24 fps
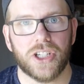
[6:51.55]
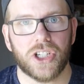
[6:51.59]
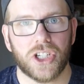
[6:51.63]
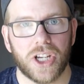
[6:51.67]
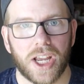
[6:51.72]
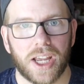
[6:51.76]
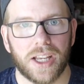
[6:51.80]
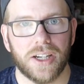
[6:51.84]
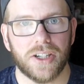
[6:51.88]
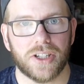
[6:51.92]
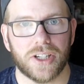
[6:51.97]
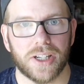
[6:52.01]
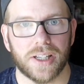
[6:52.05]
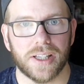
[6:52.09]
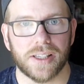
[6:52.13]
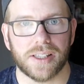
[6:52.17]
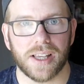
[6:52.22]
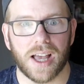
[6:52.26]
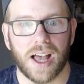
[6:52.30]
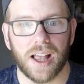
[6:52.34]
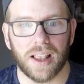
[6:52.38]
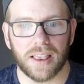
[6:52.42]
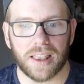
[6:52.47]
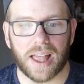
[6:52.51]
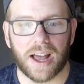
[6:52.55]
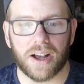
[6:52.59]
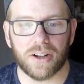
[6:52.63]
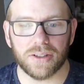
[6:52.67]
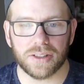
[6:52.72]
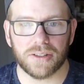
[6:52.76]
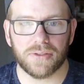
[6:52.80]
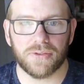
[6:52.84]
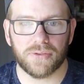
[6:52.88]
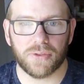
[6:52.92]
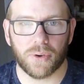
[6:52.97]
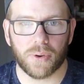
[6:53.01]
changes
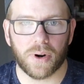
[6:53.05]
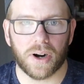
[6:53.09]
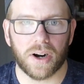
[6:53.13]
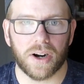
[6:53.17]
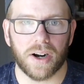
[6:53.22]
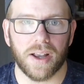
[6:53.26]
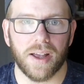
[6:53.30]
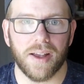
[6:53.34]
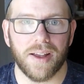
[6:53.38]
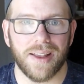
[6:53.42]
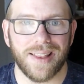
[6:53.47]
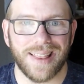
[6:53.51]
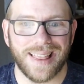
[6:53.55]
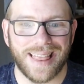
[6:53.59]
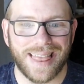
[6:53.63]
allows for